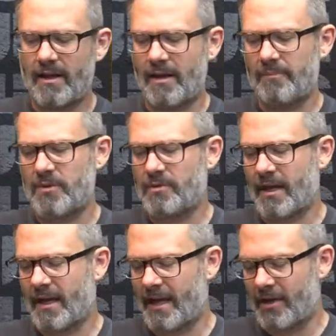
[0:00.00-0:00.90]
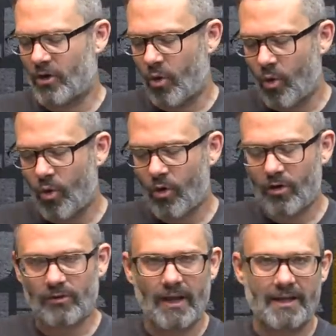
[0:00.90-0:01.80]
Um, you get a
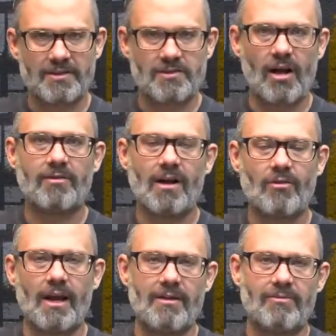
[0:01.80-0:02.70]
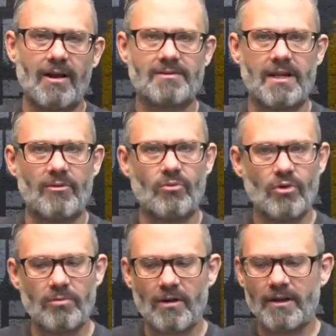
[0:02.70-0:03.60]
core like soft cover A5 scale
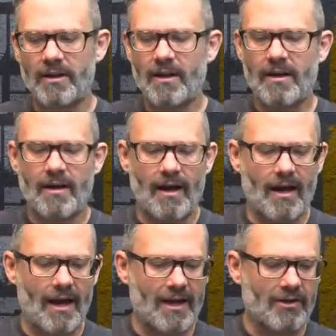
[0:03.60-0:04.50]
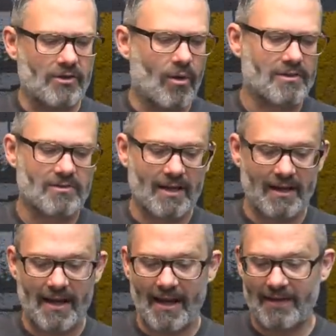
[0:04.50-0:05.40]
rulebook, uh, and you also
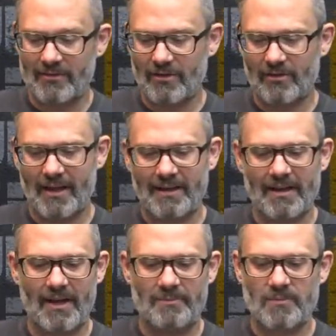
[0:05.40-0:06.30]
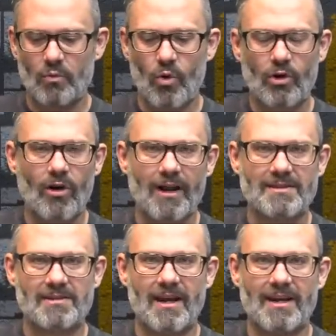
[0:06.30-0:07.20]
get a little like um,
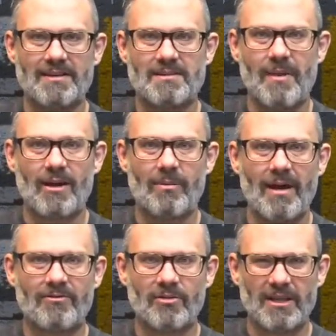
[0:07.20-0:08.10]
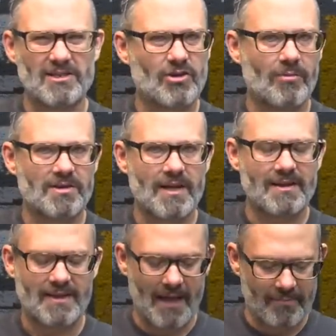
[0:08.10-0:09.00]
sized battle mat for like a skirmish
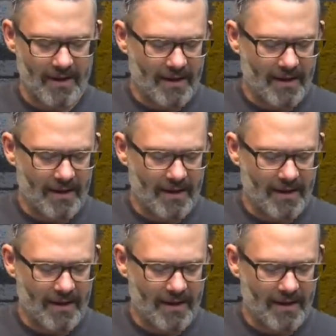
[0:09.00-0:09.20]
sized game.